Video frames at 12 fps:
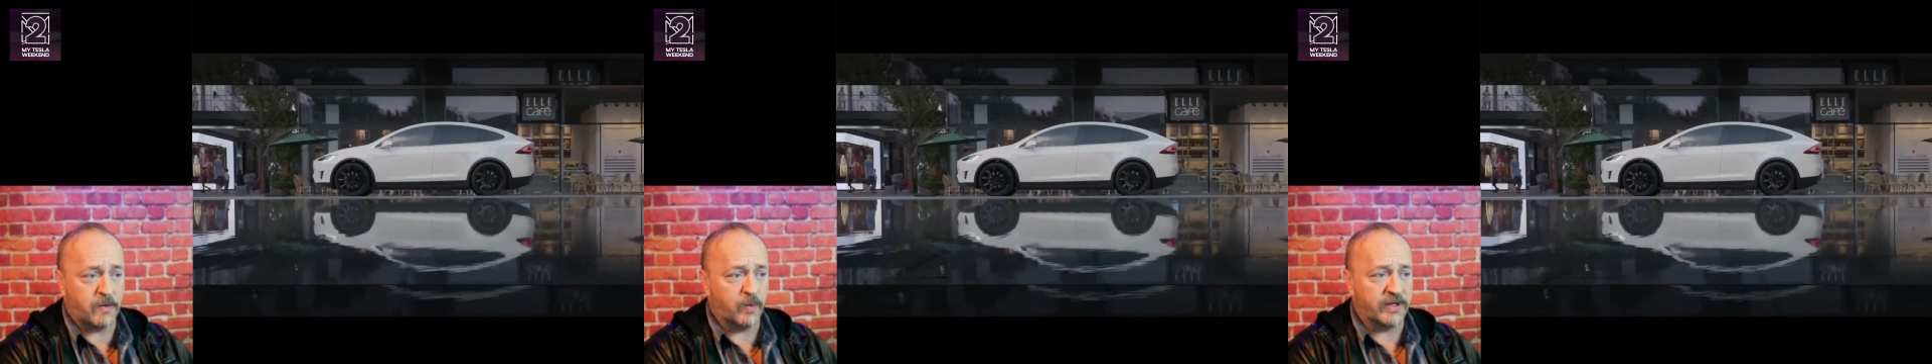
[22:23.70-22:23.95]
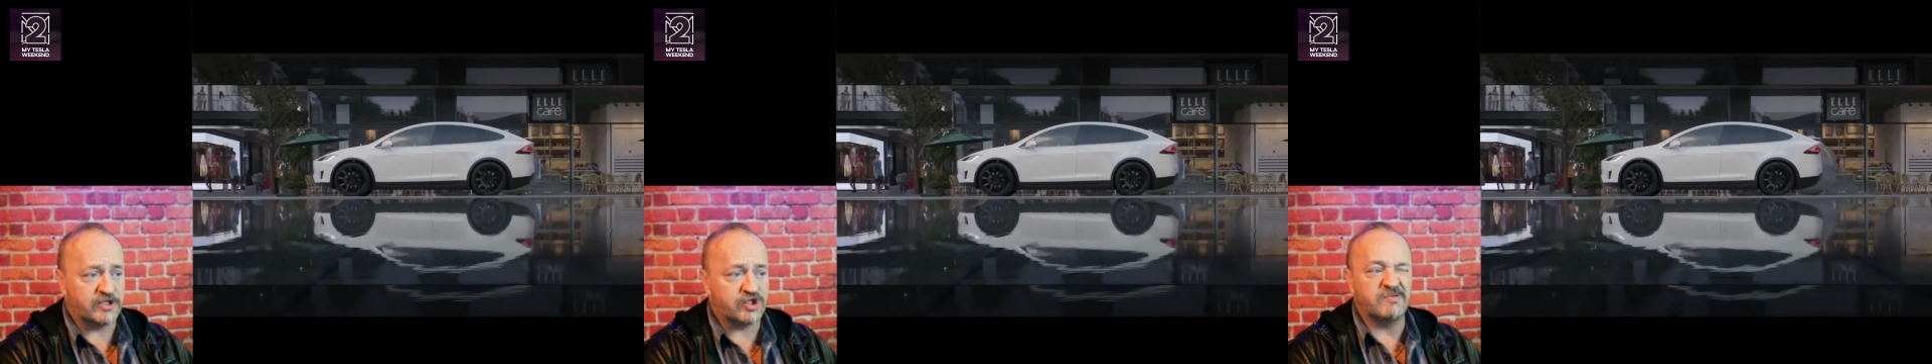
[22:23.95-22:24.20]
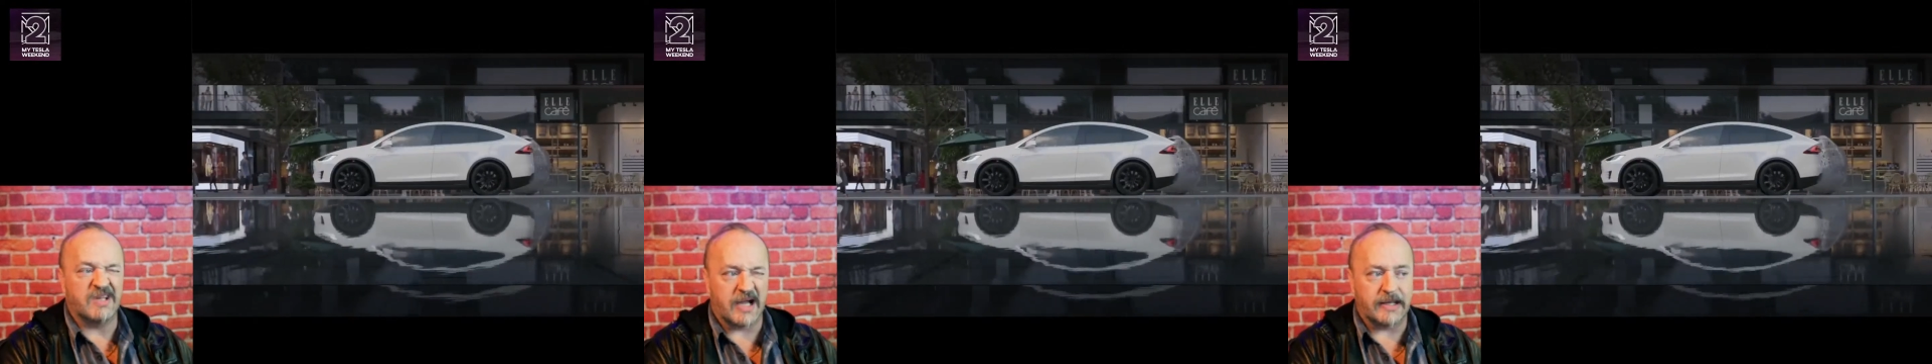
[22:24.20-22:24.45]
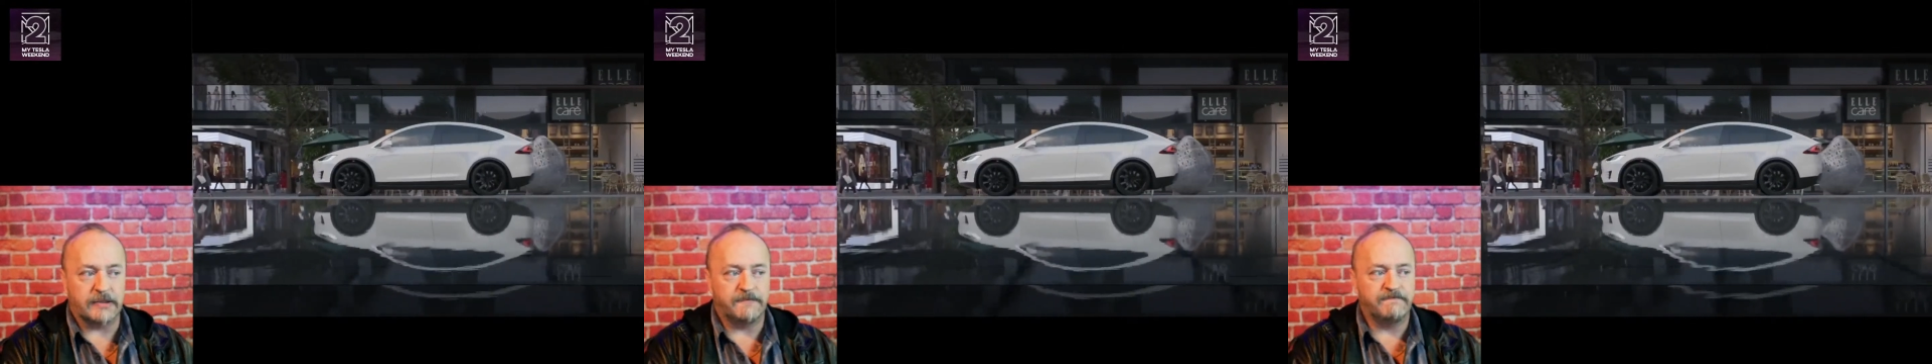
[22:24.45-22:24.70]
which
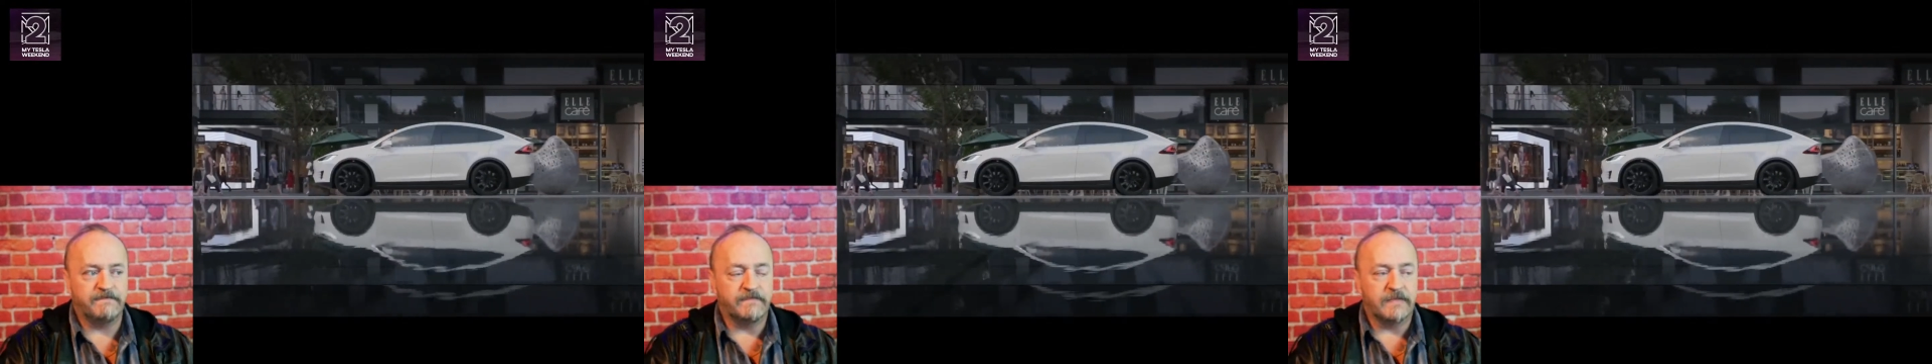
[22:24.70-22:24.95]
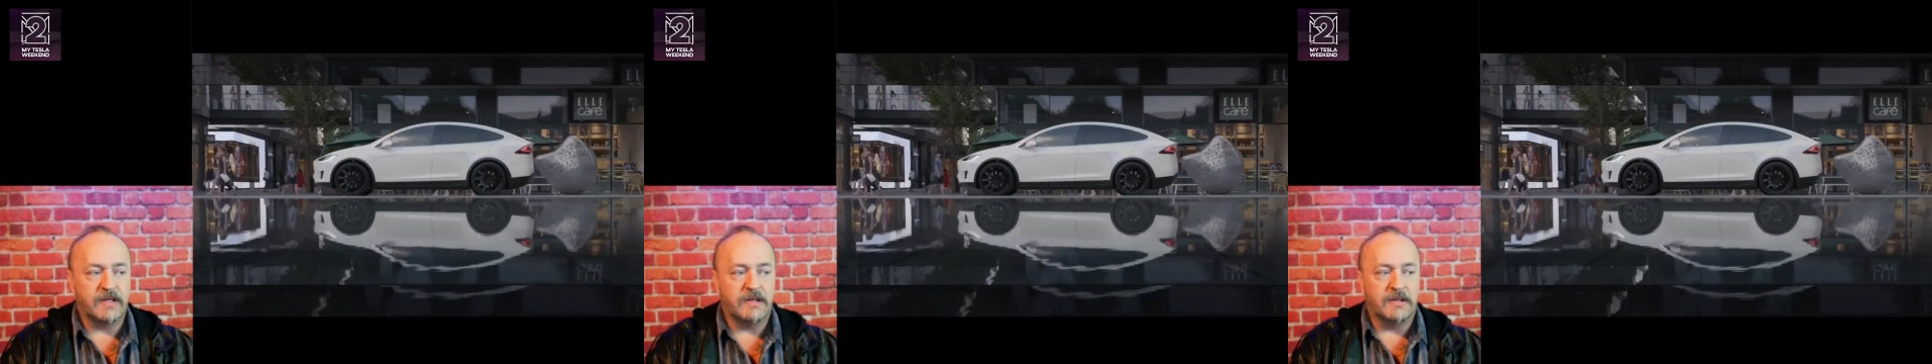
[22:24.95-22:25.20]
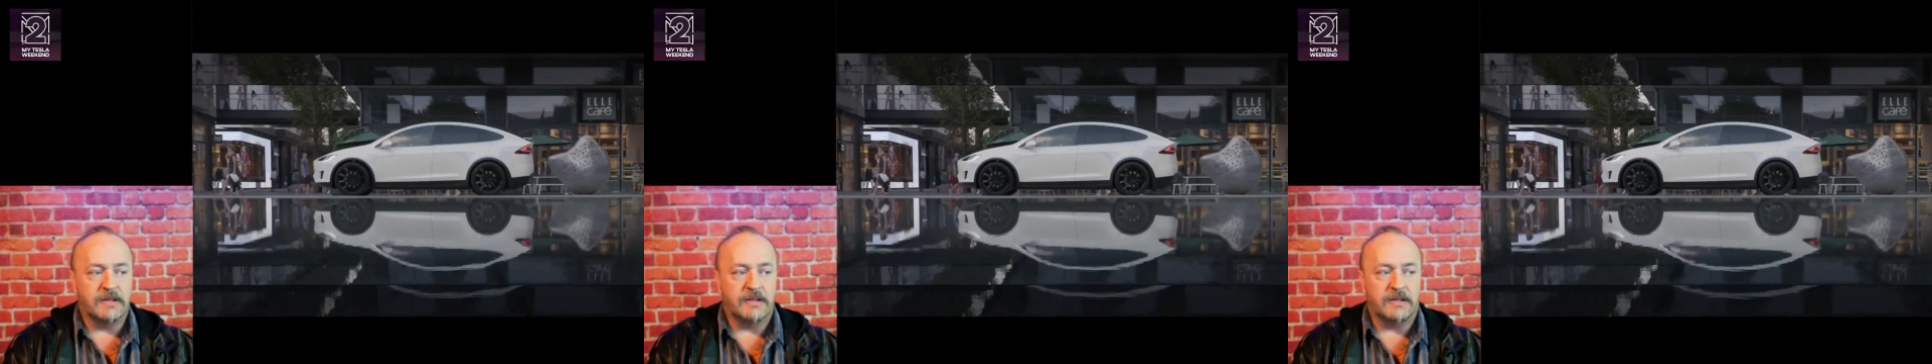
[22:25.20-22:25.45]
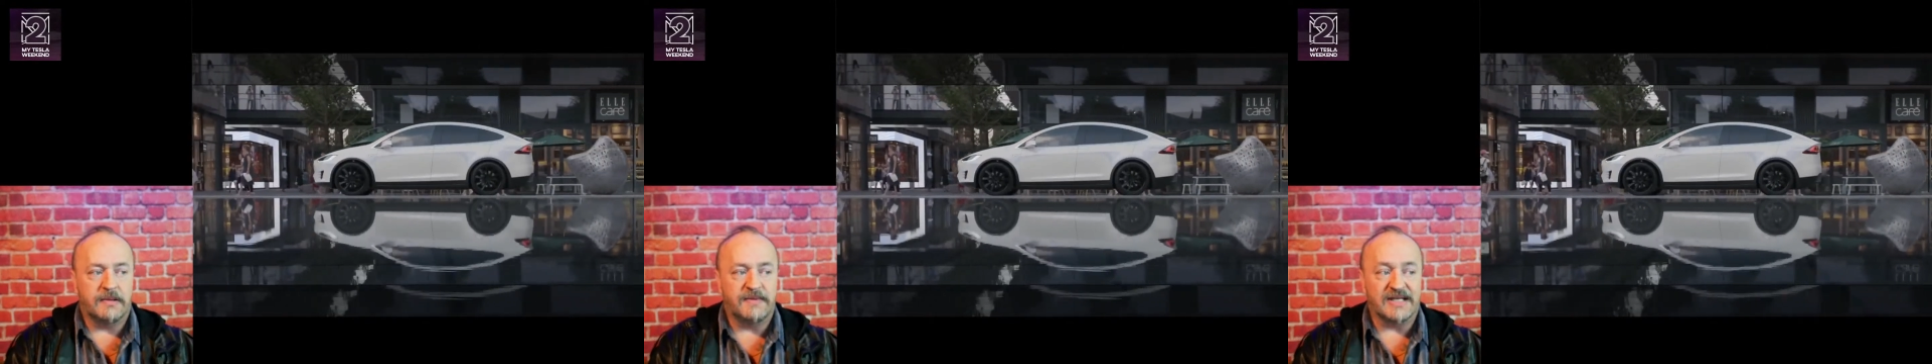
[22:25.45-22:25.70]
died.
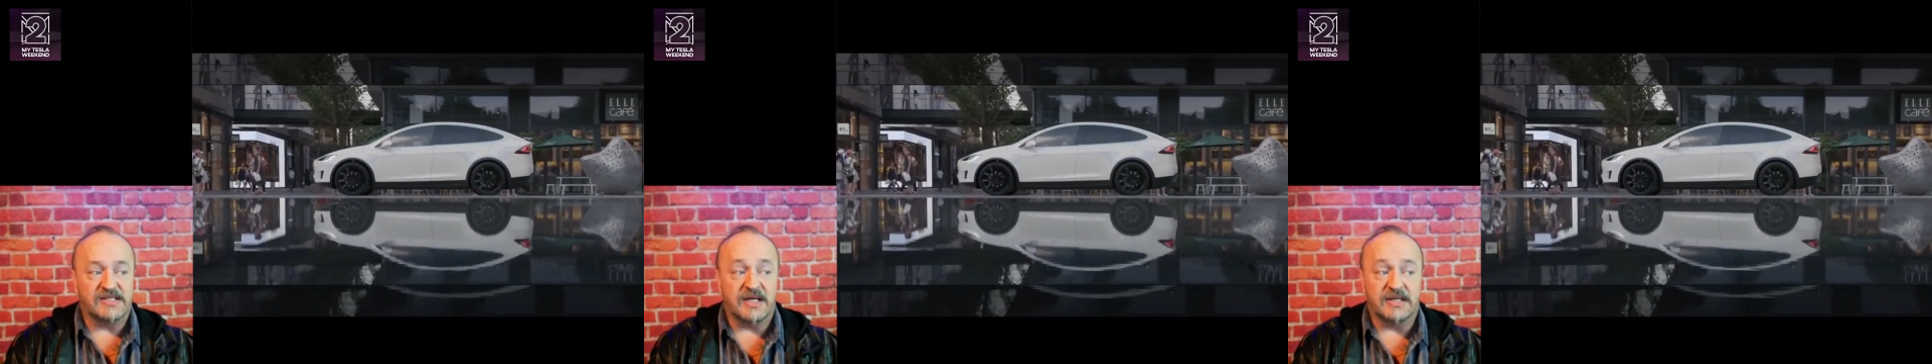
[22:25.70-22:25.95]
That's